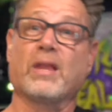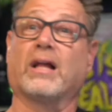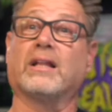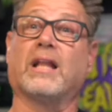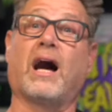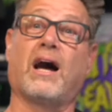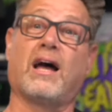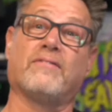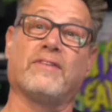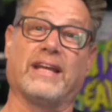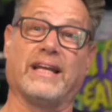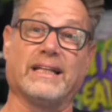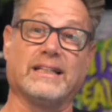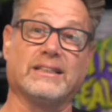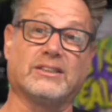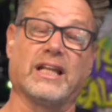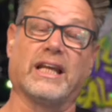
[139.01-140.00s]
Live
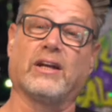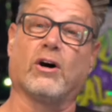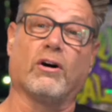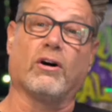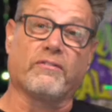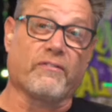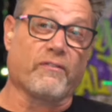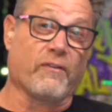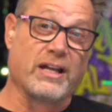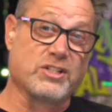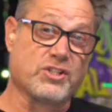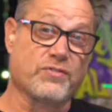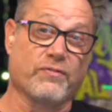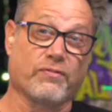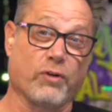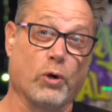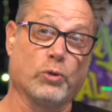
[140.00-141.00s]
is, they call it fresh
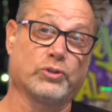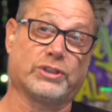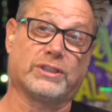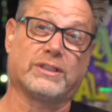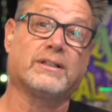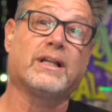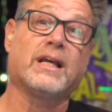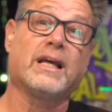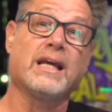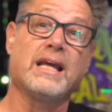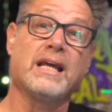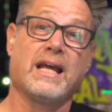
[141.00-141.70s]
frozen.